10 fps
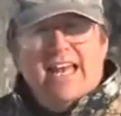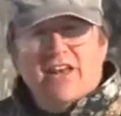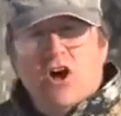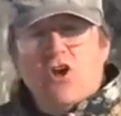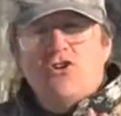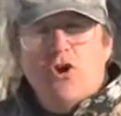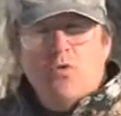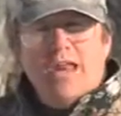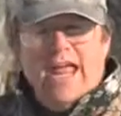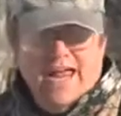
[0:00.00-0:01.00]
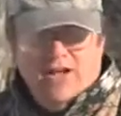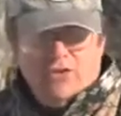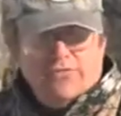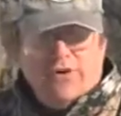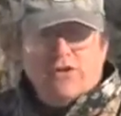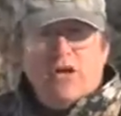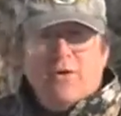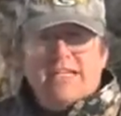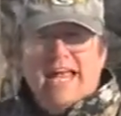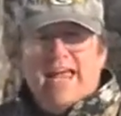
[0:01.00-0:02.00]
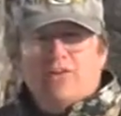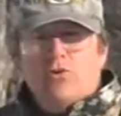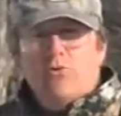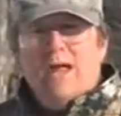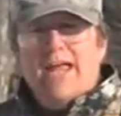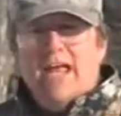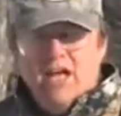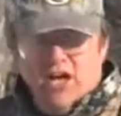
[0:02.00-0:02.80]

an unknown angle as far as how he's angling away,